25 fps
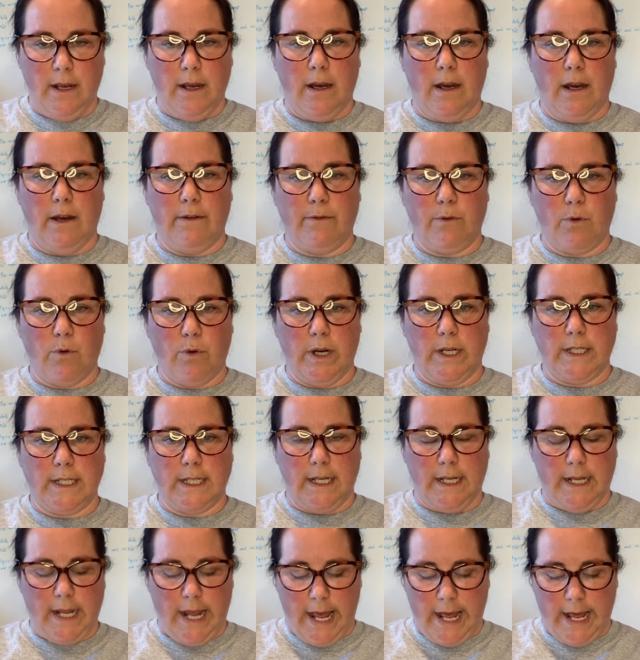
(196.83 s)
Of course,
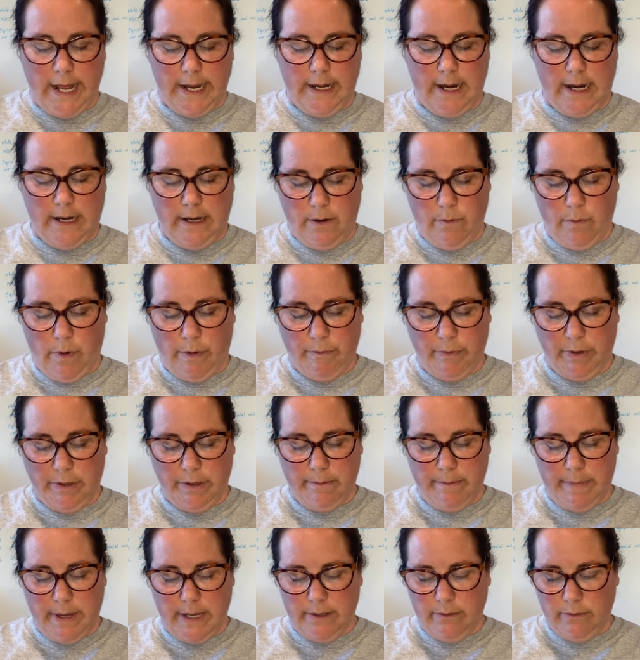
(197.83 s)
again, anyone with
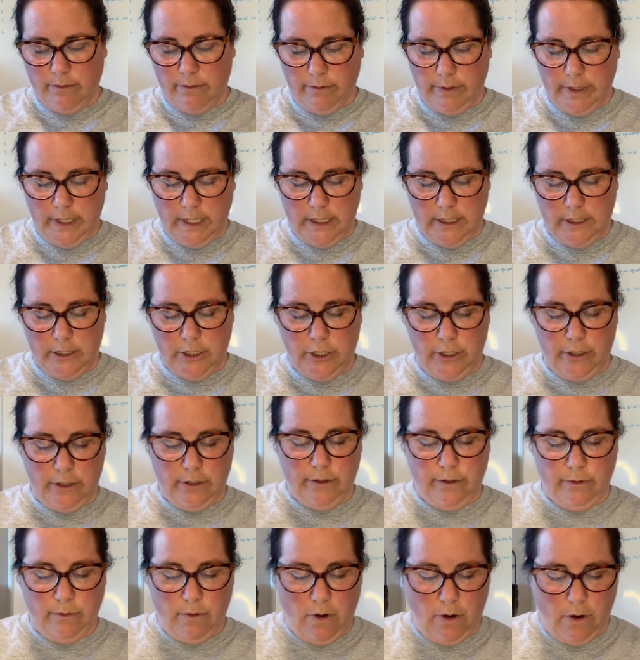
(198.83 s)
a medical
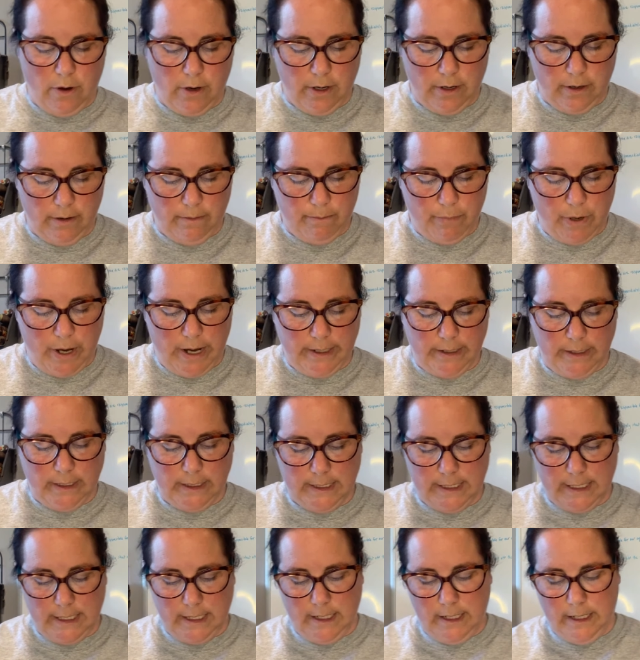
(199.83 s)
issue, heart,
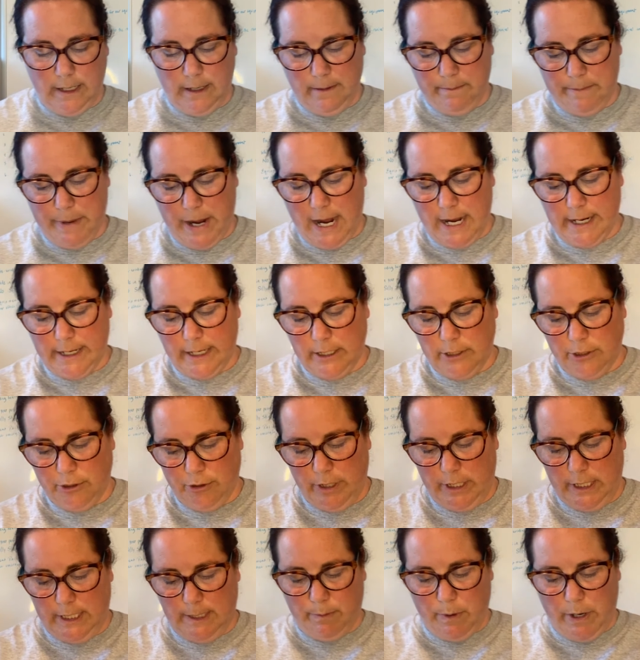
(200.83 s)
pregnancy, back
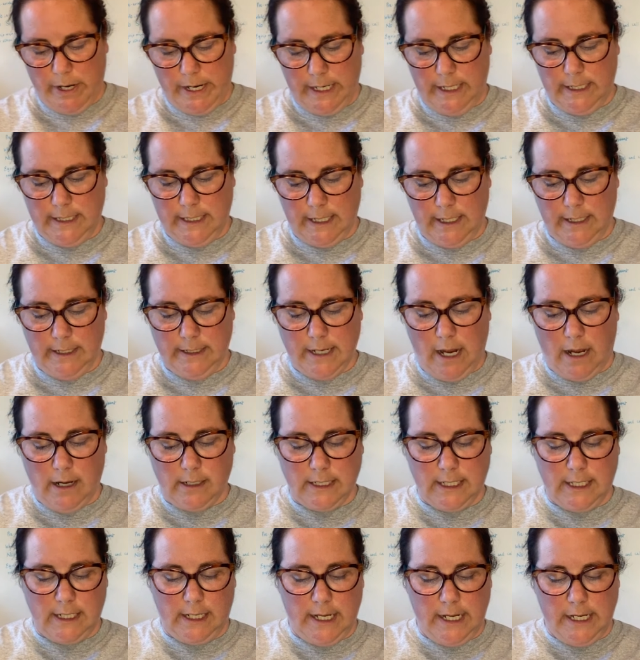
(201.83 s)
injury, sprains,
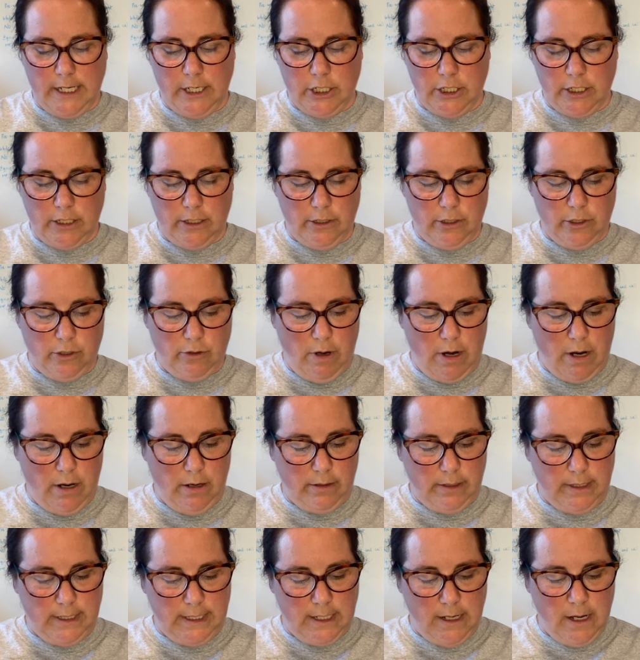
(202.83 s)
intoxication,
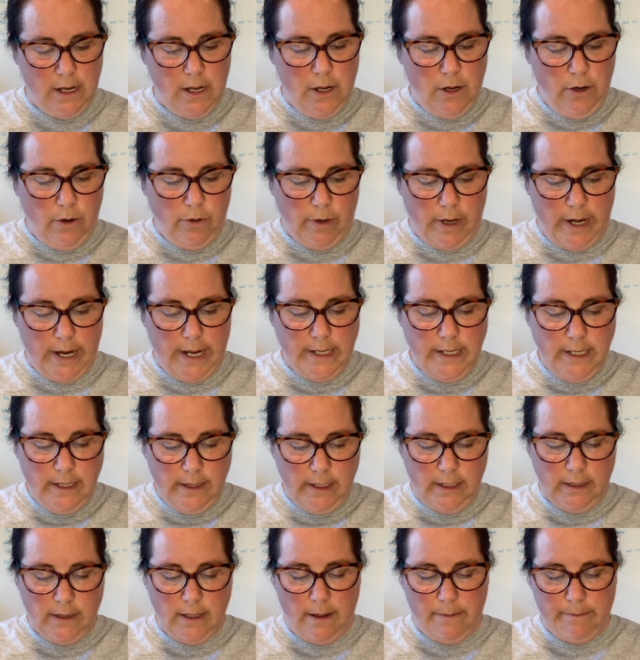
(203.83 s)
drugs, or
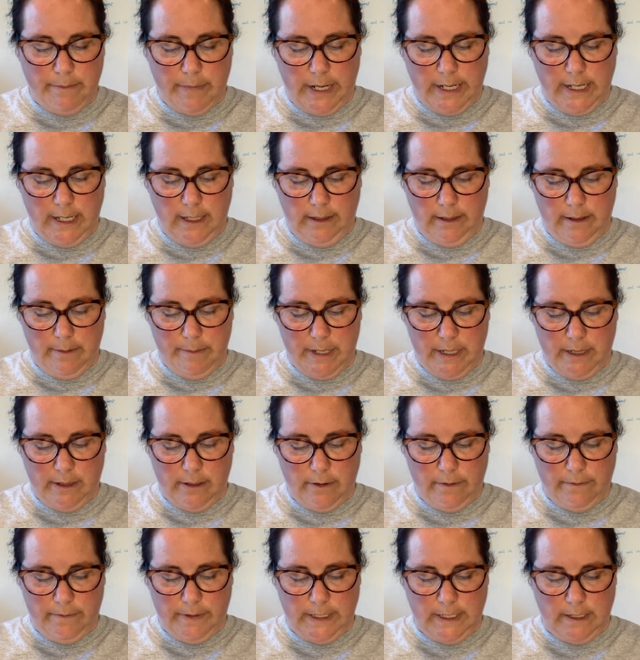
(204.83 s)
anything that might limit
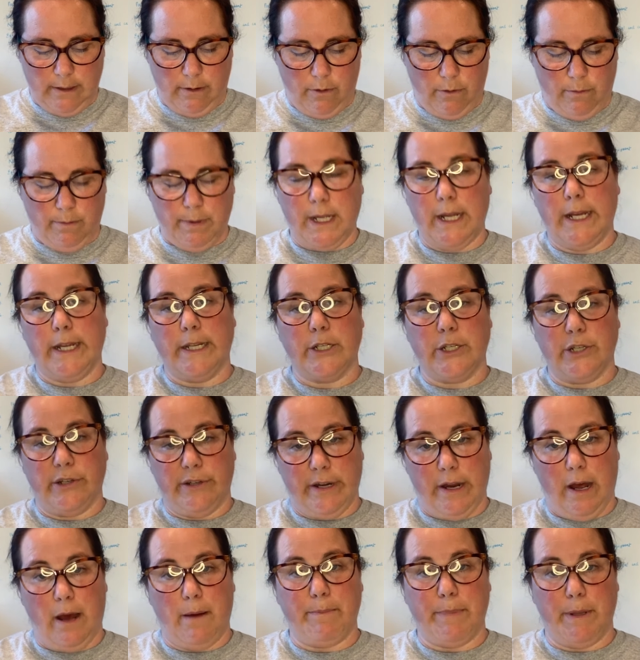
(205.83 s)
their physical play
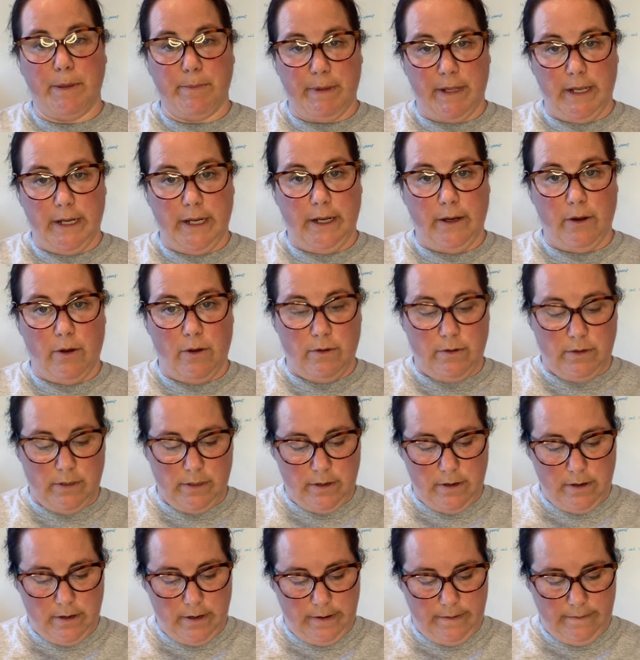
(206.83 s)
should not be playing
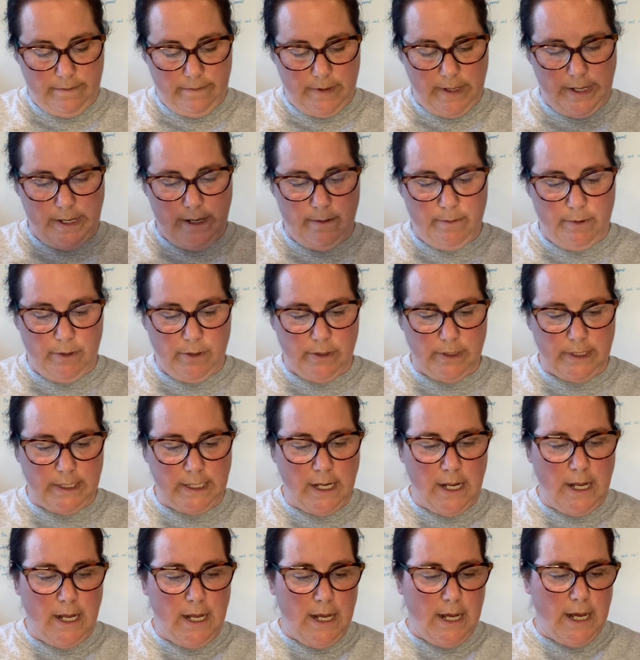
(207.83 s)
on our inflatables
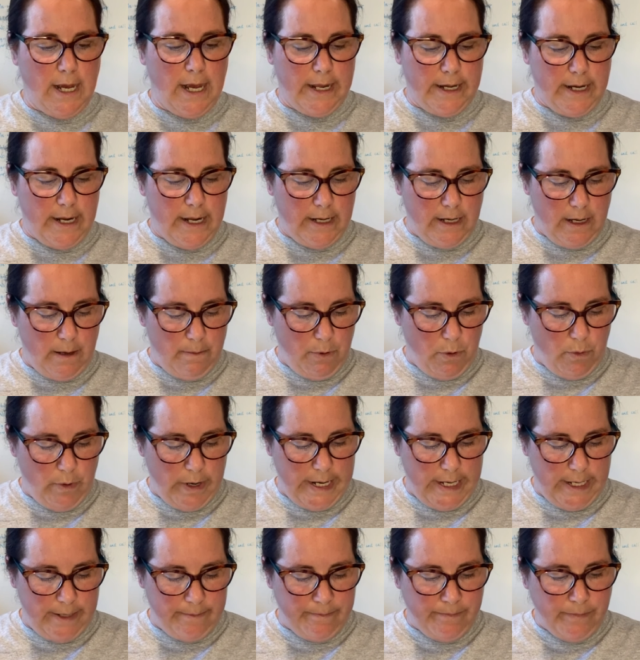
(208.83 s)
at any
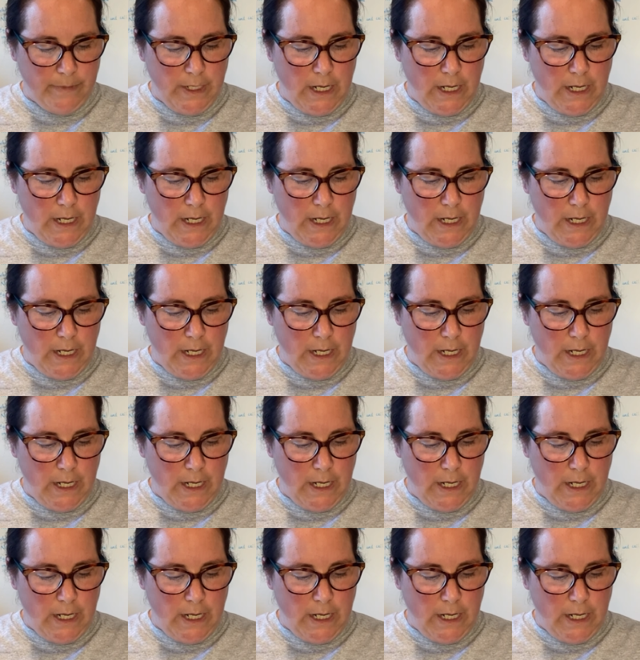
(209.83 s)
point.